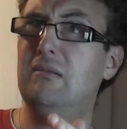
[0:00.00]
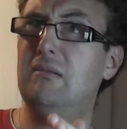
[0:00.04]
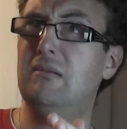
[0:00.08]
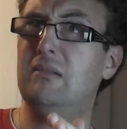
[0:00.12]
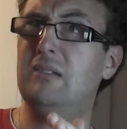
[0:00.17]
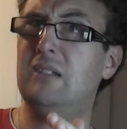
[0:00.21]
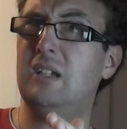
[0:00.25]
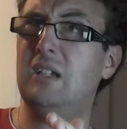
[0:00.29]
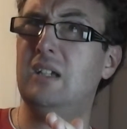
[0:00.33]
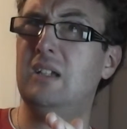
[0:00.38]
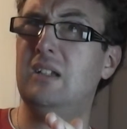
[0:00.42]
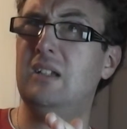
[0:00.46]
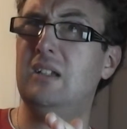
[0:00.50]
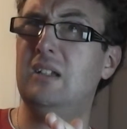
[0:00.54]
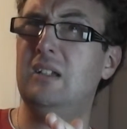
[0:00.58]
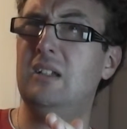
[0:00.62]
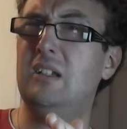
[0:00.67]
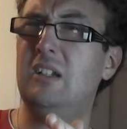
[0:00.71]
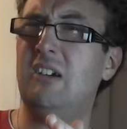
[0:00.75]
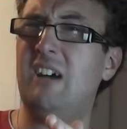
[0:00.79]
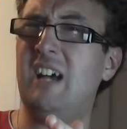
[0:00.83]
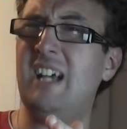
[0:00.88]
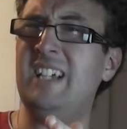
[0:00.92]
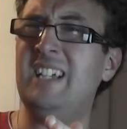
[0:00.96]
it's like, you
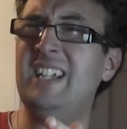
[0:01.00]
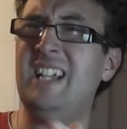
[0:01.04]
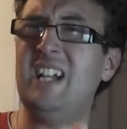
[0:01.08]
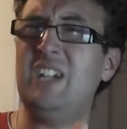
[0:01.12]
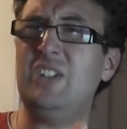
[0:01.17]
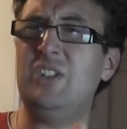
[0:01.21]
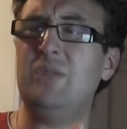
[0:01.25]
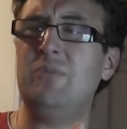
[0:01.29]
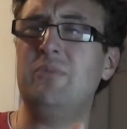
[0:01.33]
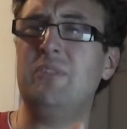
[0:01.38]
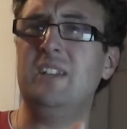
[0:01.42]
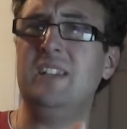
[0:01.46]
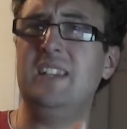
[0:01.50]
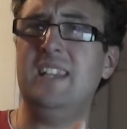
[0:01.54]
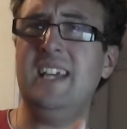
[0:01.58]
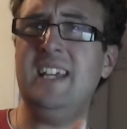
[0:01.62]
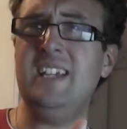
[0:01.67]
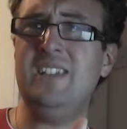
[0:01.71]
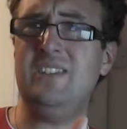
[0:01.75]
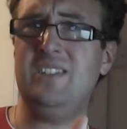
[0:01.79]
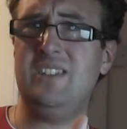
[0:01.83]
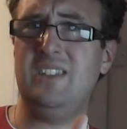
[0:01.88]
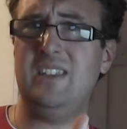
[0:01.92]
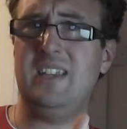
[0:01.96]
know, I can actually
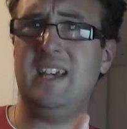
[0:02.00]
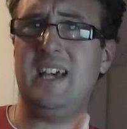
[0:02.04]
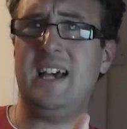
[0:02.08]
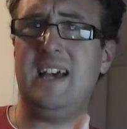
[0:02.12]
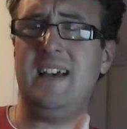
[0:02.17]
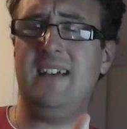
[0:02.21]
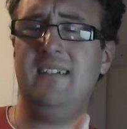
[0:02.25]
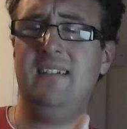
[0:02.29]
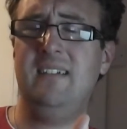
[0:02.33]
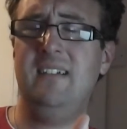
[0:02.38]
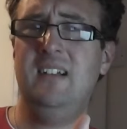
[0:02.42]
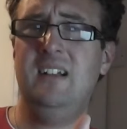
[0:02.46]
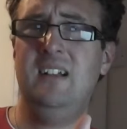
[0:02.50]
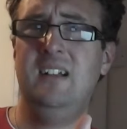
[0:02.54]
relate to that